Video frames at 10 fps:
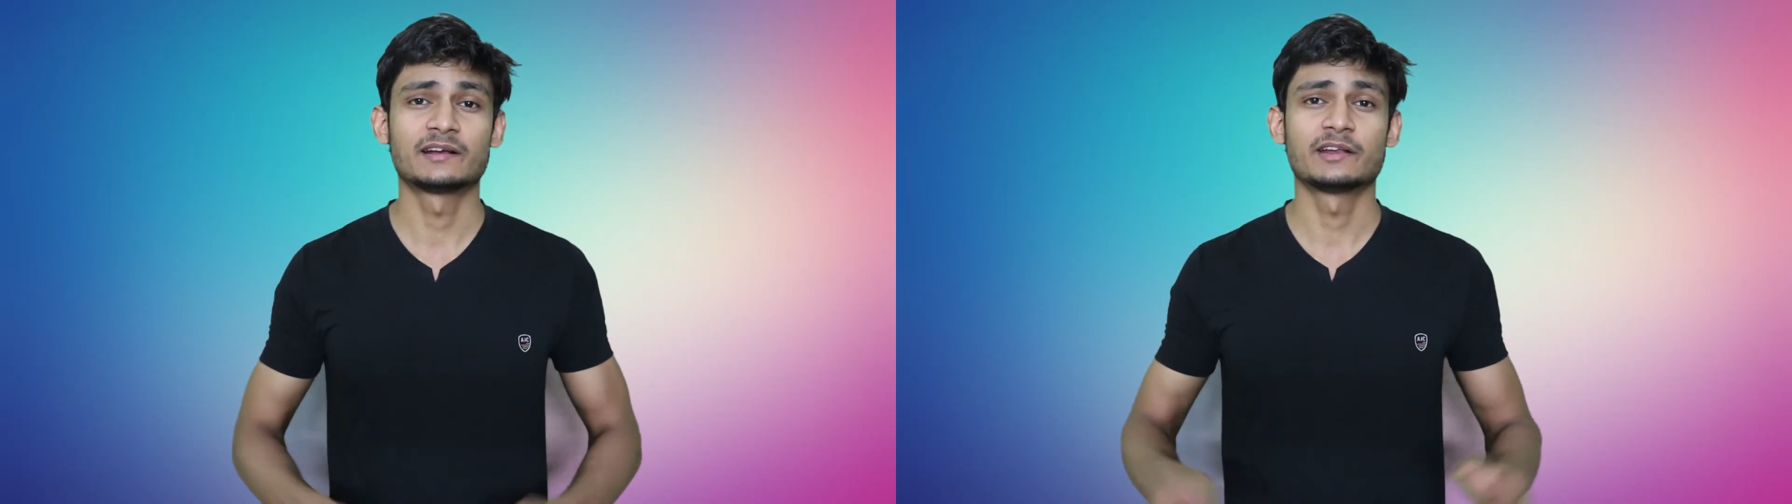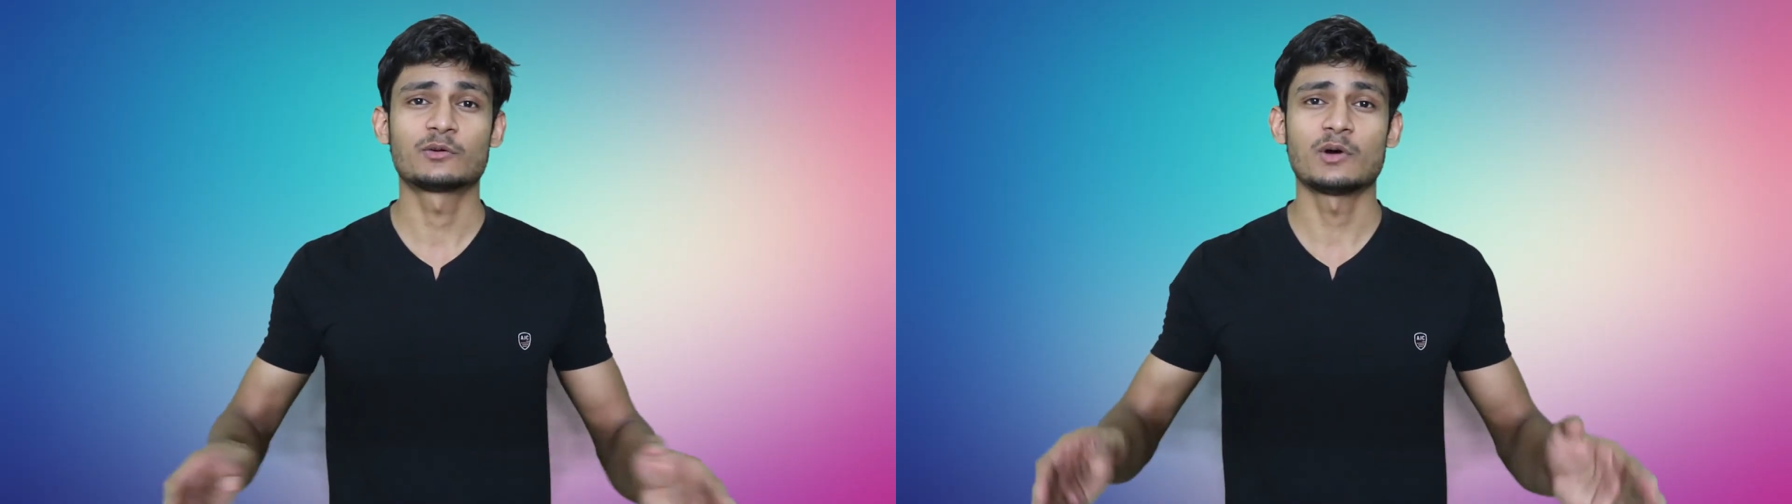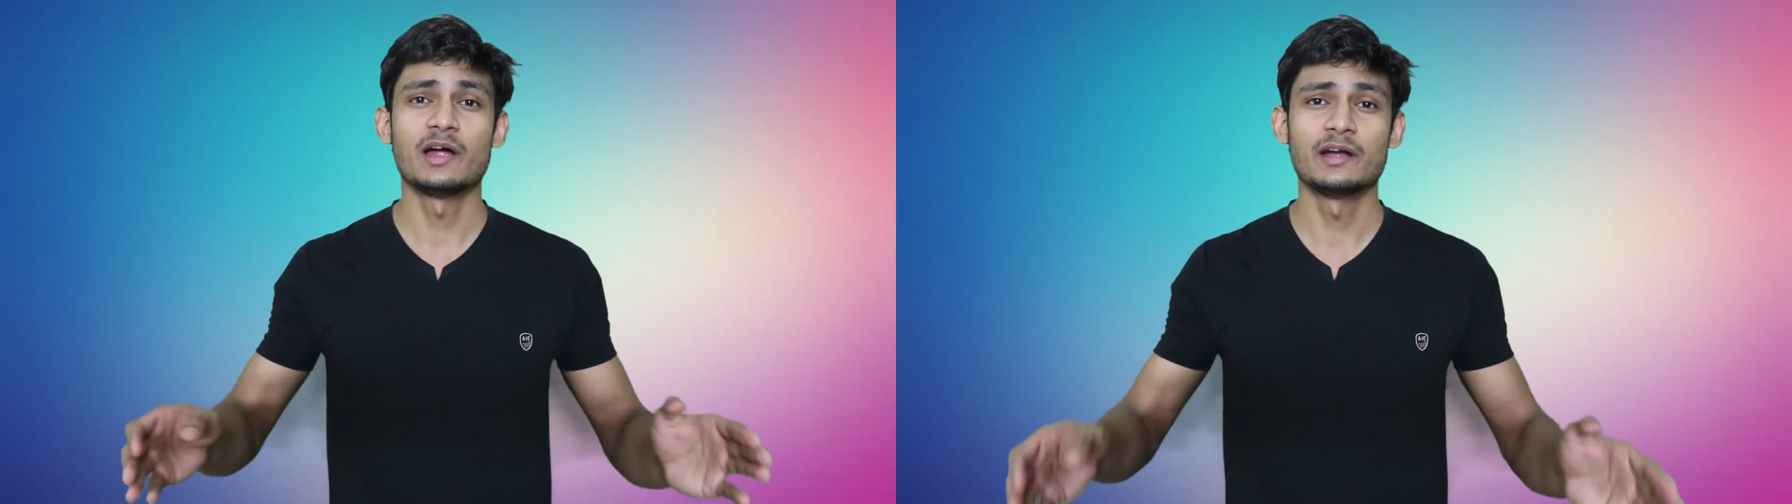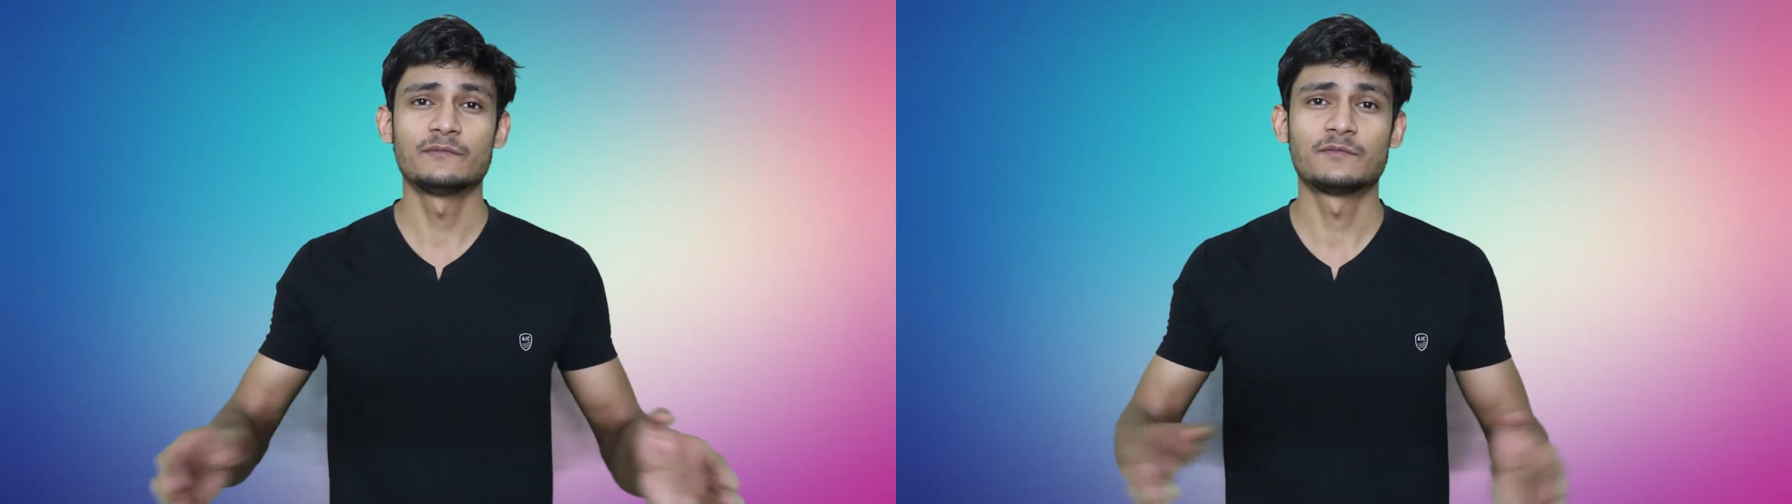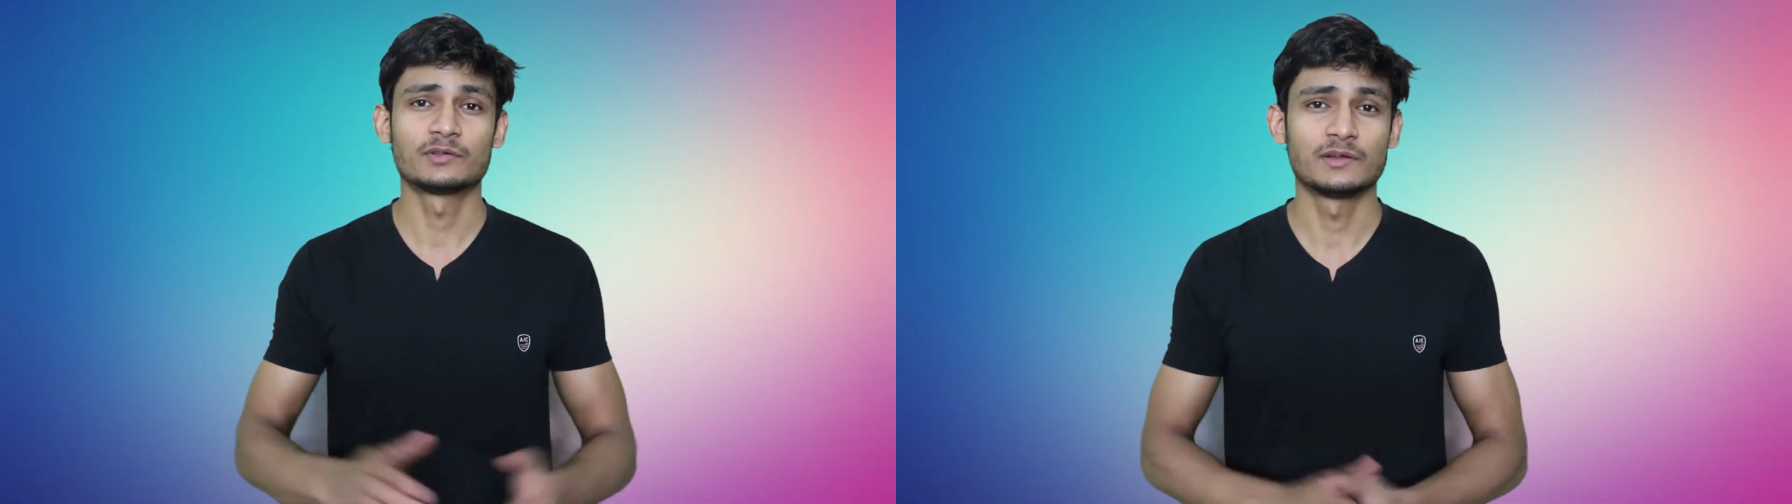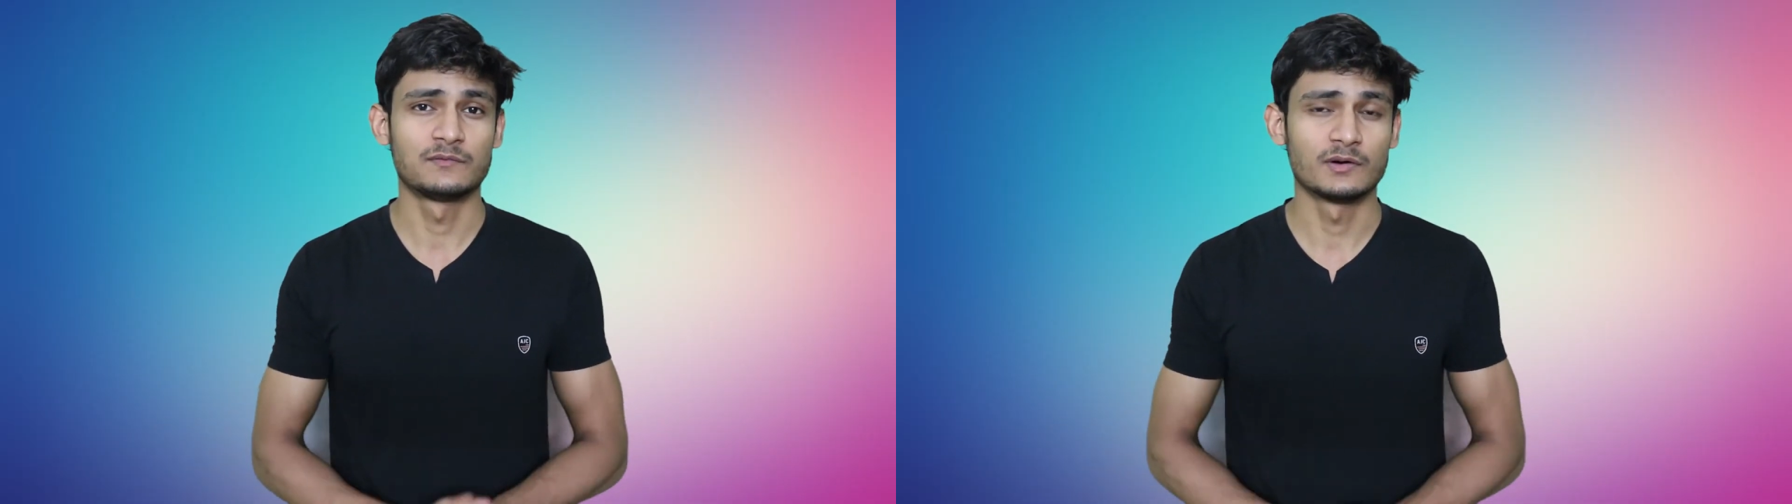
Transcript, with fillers: are required for the